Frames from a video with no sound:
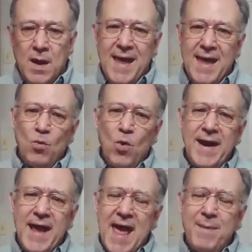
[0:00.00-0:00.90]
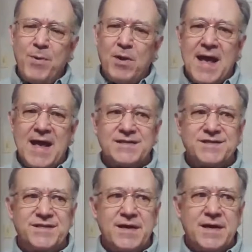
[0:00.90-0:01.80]
And what Apple has
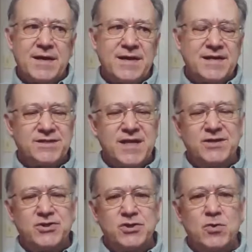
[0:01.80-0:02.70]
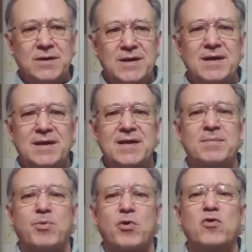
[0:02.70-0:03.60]
done is they do a little
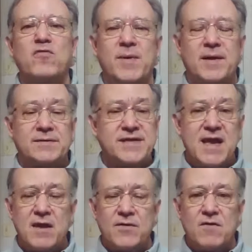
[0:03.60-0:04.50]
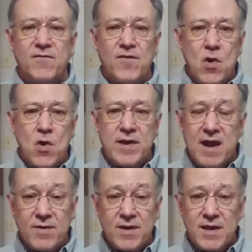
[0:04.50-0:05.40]
improvement, say on their phone
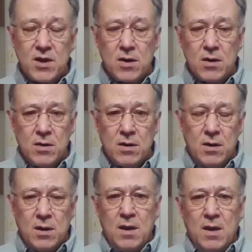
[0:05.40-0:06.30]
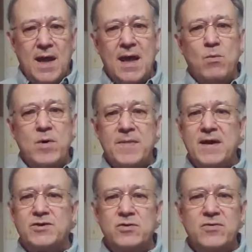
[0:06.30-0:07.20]
every year. And when they
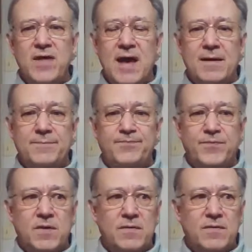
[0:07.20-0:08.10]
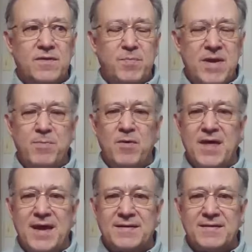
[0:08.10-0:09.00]
do that, the people
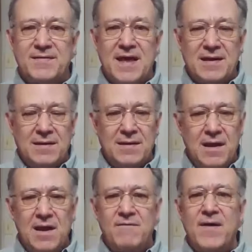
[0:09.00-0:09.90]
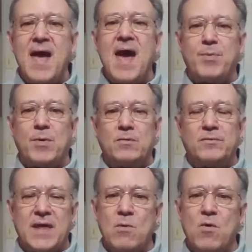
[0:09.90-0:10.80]
that love Apple,
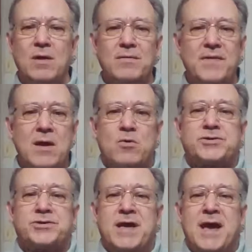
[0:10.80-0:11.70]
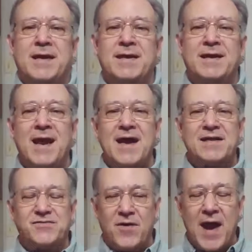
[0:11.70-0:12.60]
they will stand in
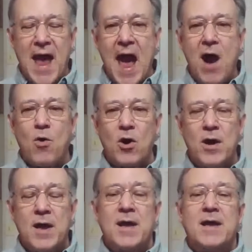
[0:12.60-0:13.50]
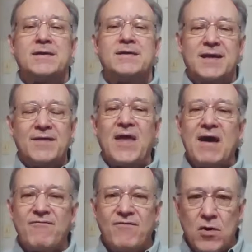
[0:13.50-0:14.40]
lines for hours to get
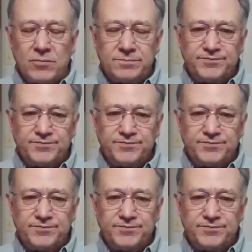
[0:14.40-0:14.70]
that phone.